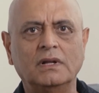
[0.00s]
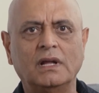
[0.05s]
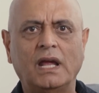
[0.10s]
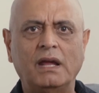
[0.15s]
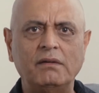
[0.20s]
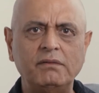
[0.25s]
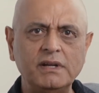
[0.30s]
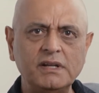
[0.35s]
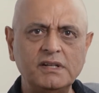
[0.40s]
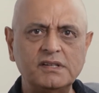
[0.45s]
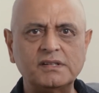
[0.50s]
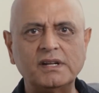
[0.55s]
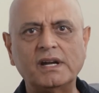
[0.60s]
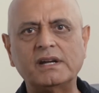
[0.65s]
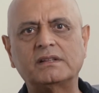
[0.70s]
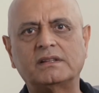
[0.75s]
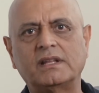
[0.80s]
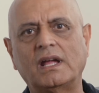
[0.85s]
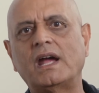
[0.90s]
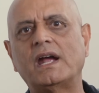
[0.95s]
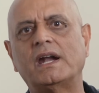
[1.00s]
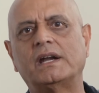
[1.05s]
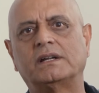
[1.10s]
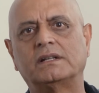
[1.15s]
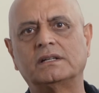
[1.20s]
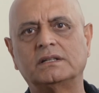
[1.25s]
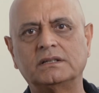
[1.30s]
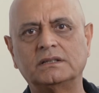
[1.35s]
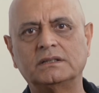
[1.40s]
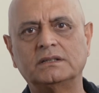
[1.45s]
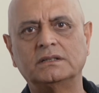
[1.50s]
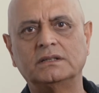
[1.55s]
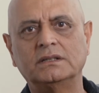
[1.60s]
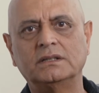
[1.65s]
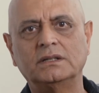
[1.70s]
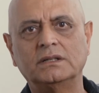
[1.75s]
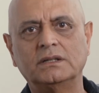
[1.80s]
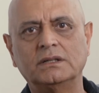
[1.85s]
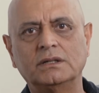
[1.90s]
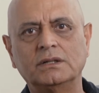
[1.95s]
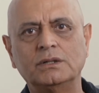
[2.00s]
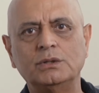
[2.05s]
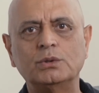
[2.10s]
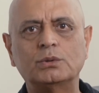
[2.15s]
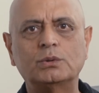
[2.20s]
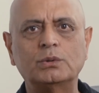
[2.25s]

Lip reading: Having said that, you